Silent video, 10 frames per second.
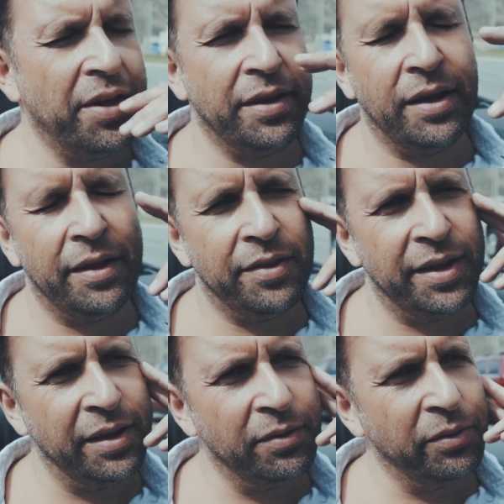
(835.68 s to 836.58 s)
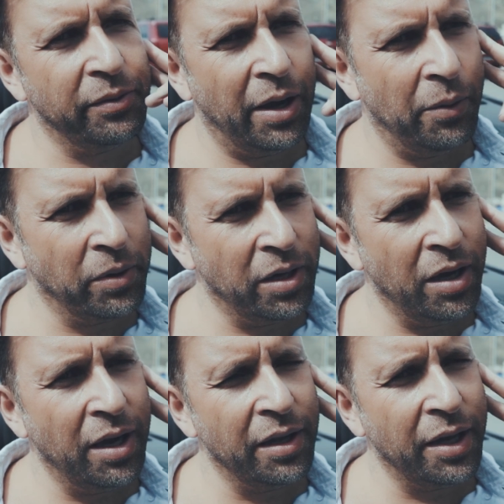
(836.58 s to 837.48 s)
thing that I think I will go,
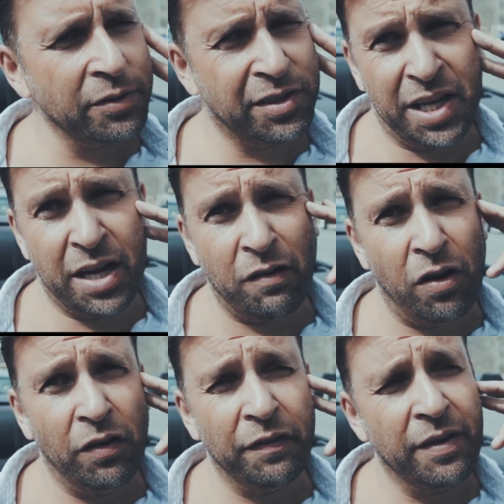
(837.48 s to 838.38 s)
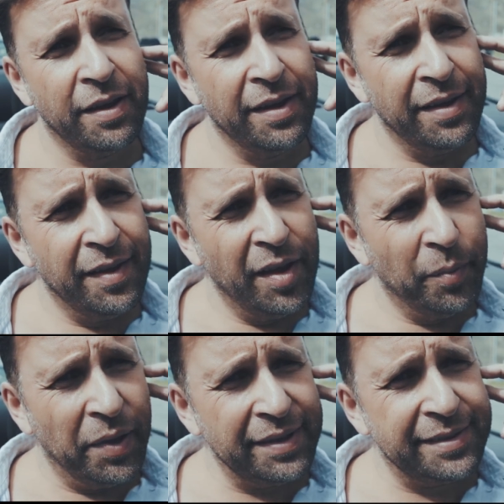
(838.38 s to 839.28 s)
oh, that was the year of.
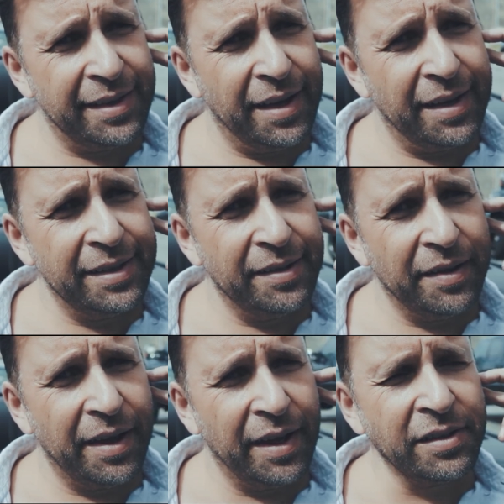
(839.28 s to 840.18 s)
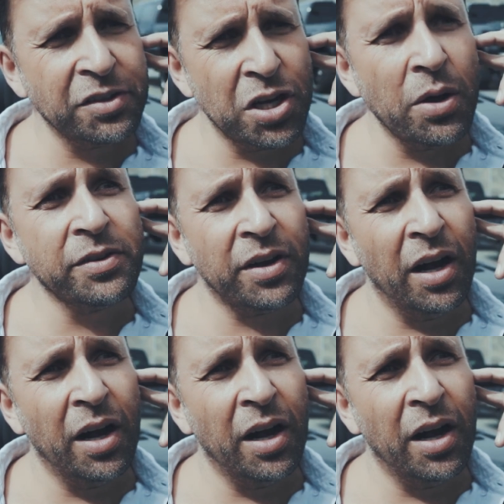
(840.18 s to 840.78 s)
But uh, as a show as a